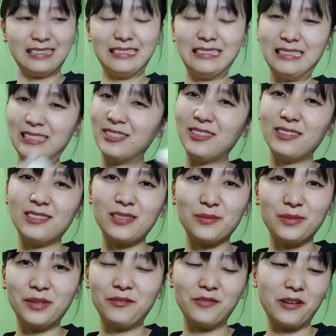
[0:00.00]
It's not
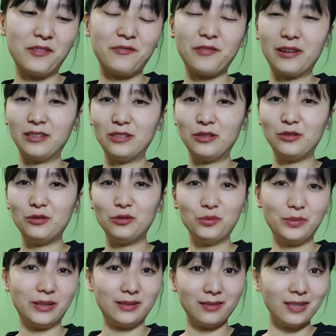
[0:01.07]
something very fun to do,
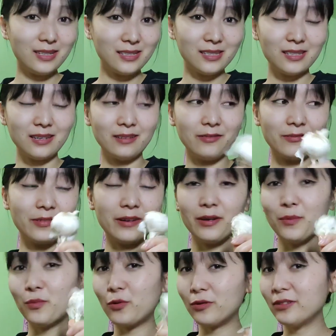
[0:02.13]
but it's a very
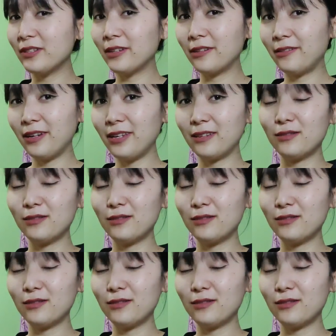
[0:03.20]
important ingredient.